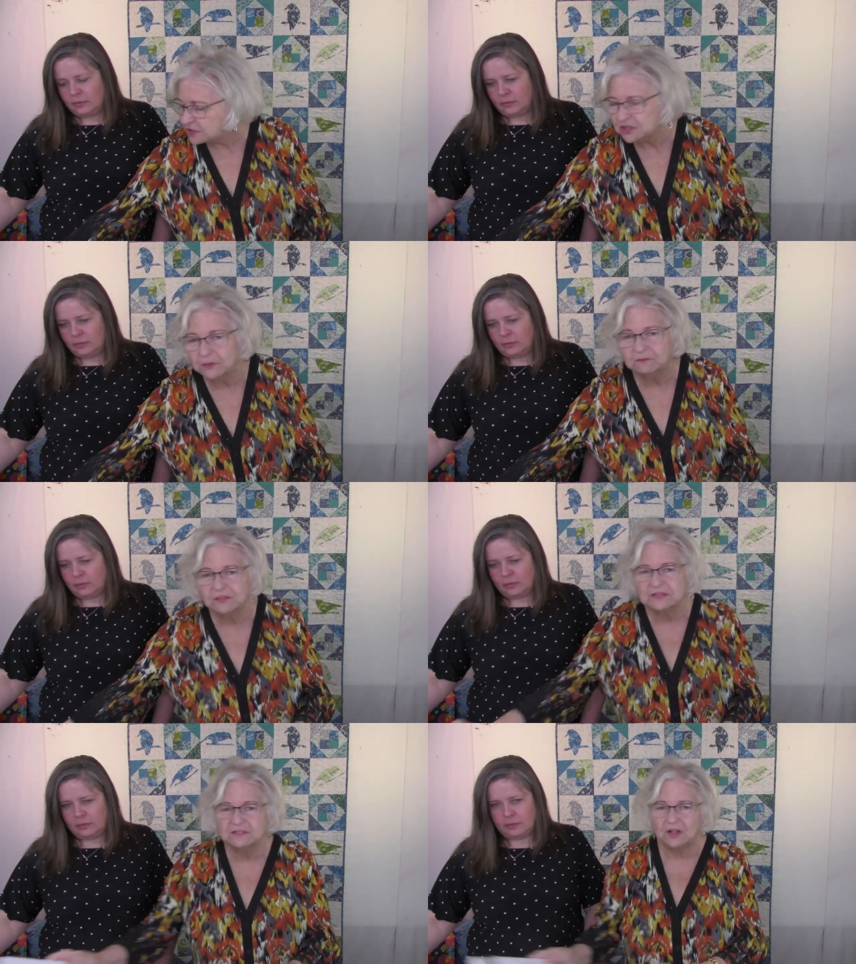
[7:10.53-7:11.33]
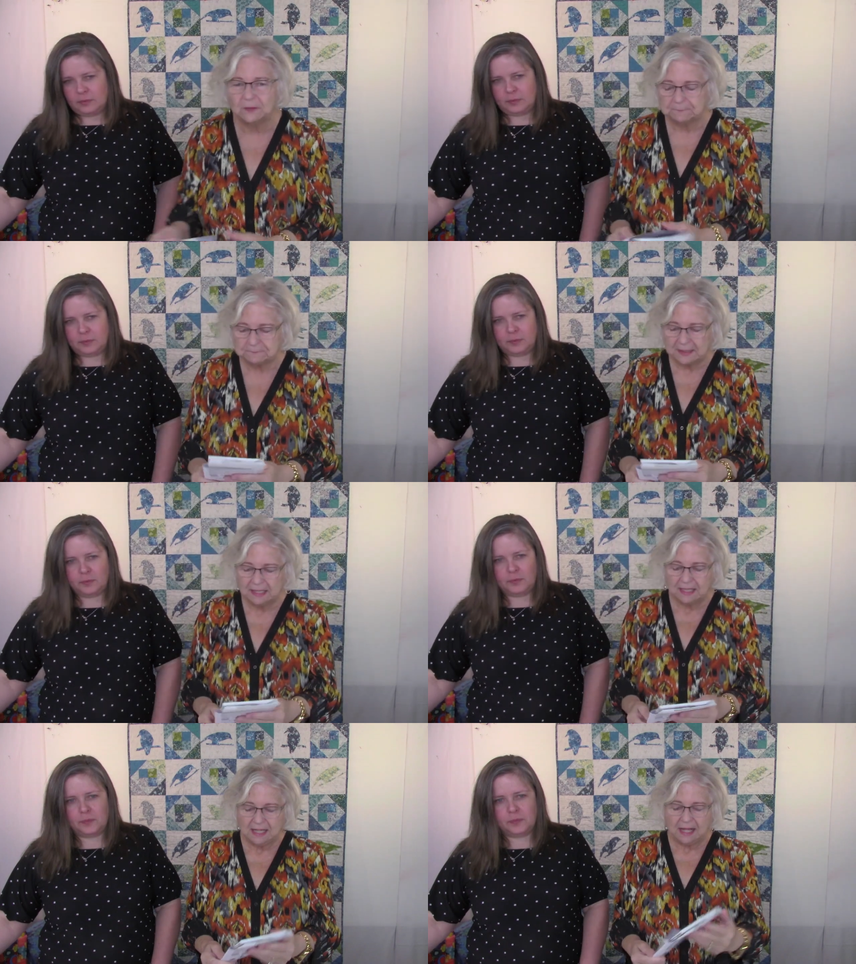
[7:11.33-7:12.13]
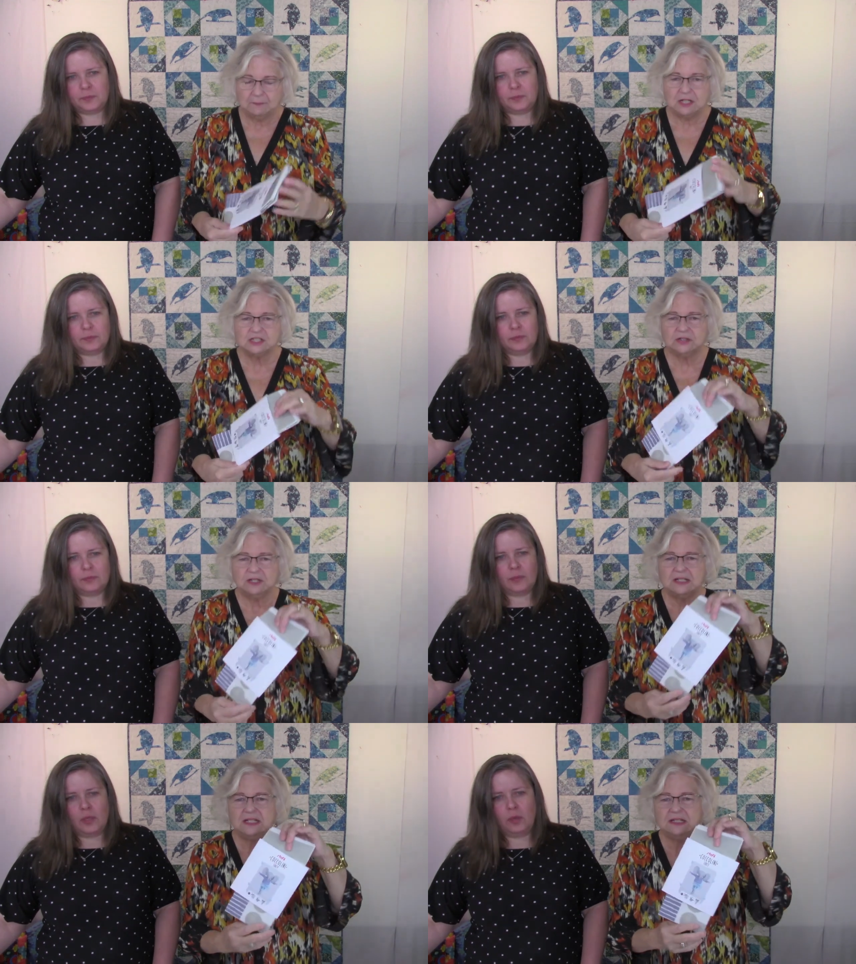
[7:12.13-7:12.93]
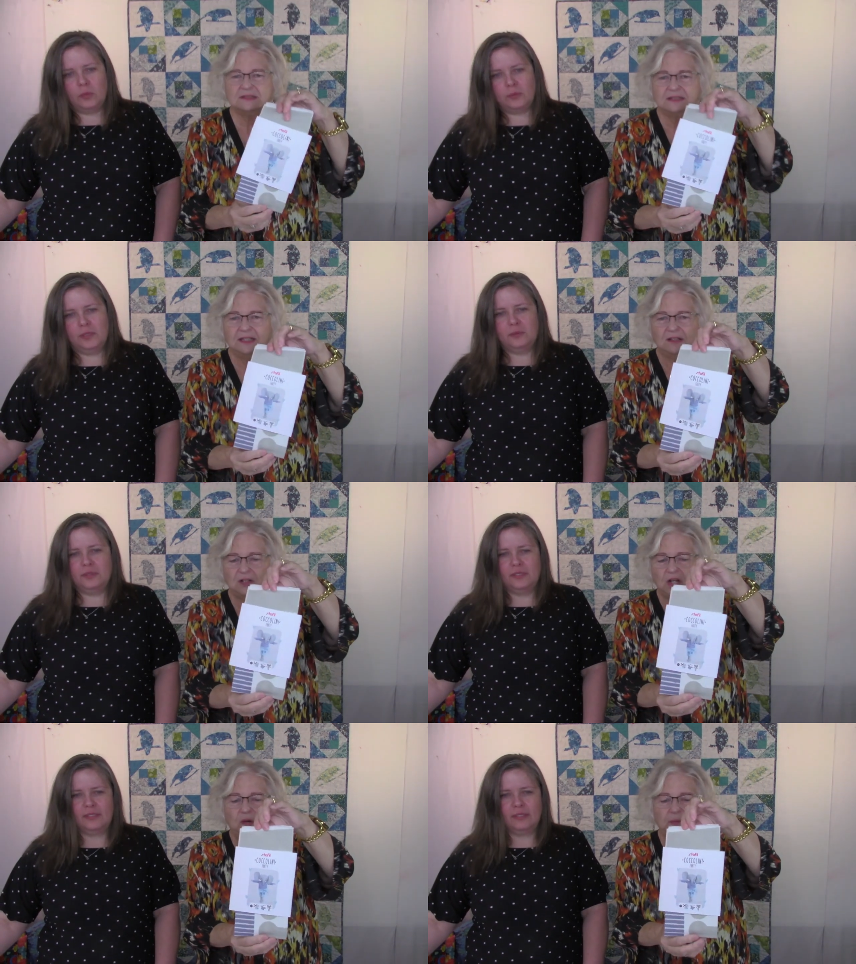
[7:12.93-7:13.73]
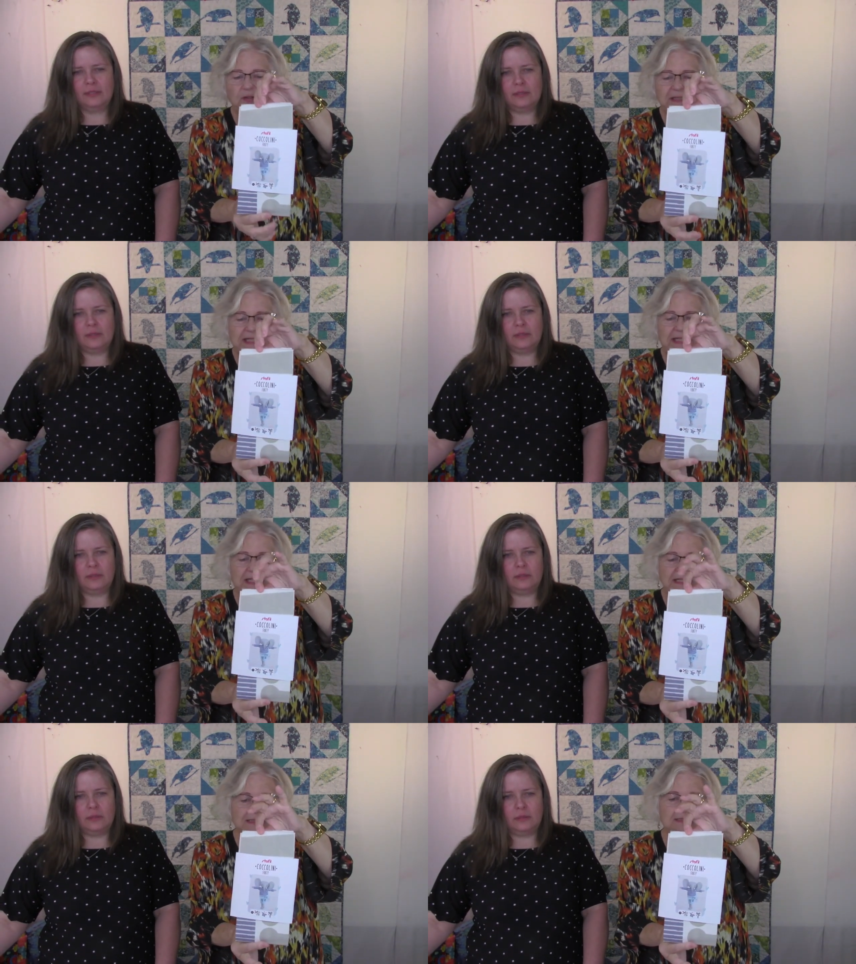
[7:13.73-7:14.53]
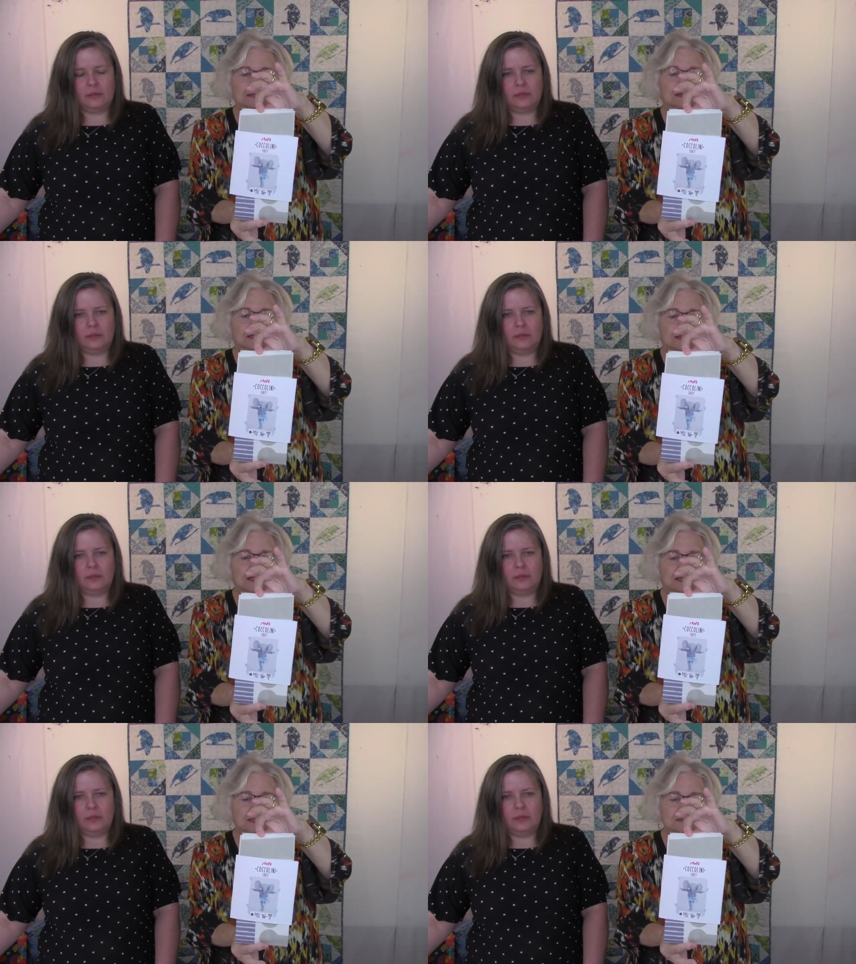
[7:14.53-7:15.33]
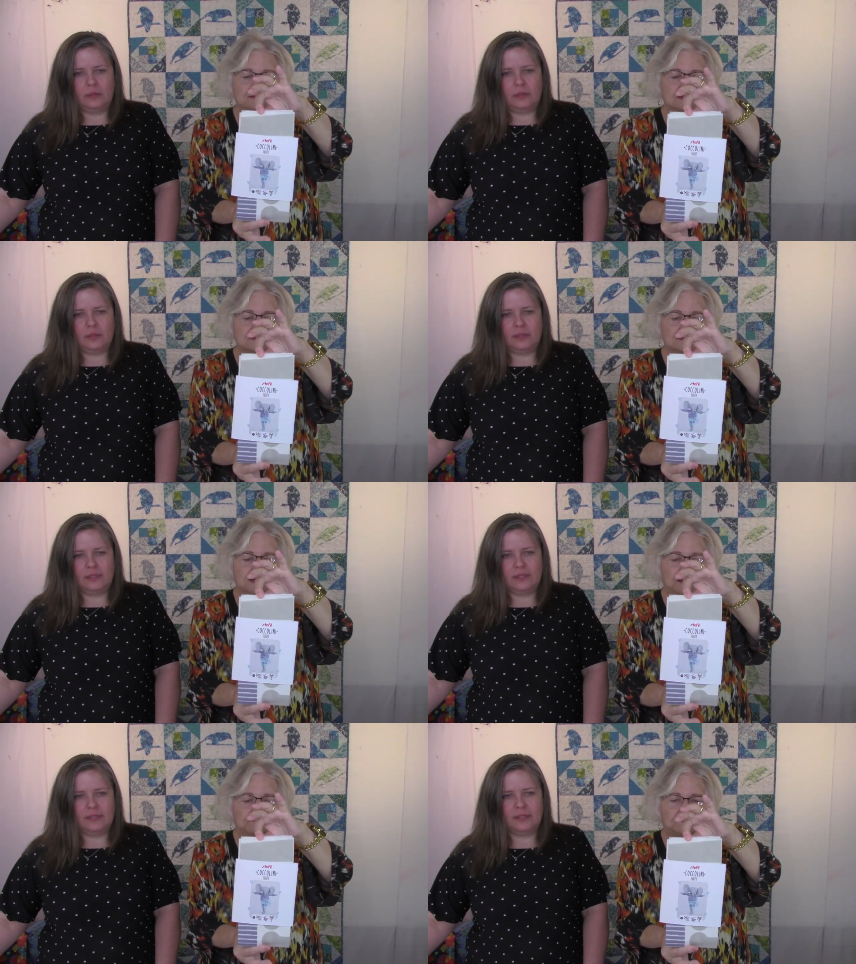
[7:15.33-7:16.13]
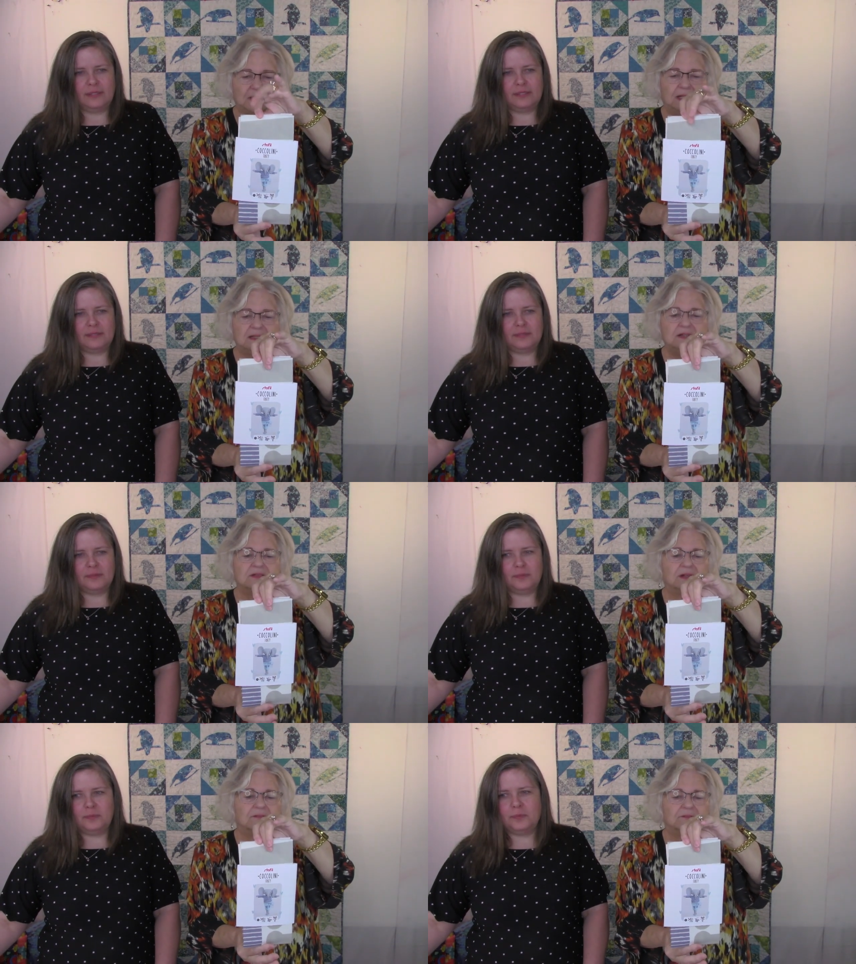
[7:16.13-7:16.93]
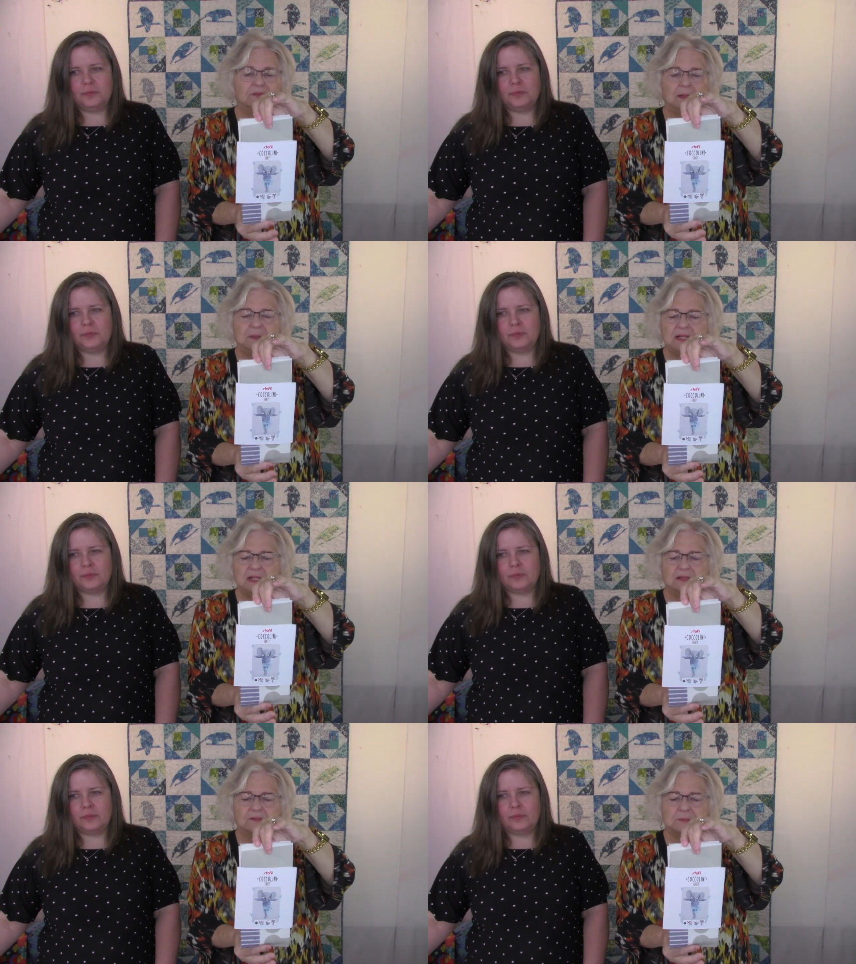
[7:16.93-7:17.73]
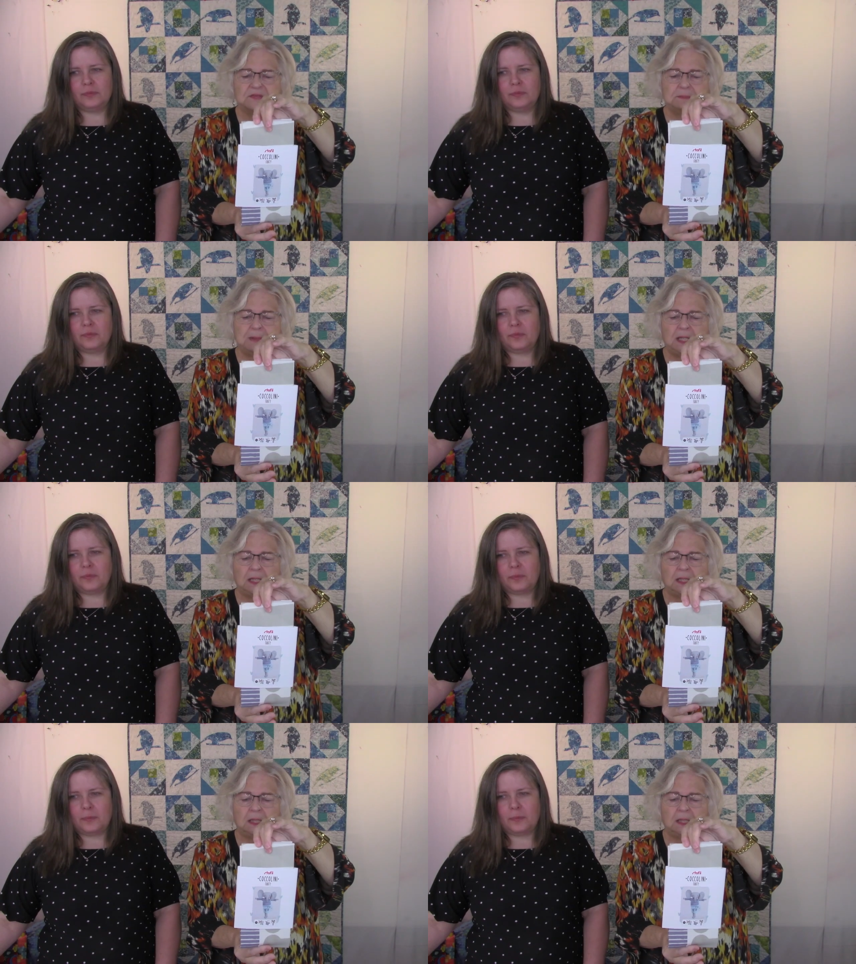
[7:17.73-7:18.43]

Speaker 1: show first of all. I want to show you these oh. little coccolinis. This is um, these are from I think they're from Spain.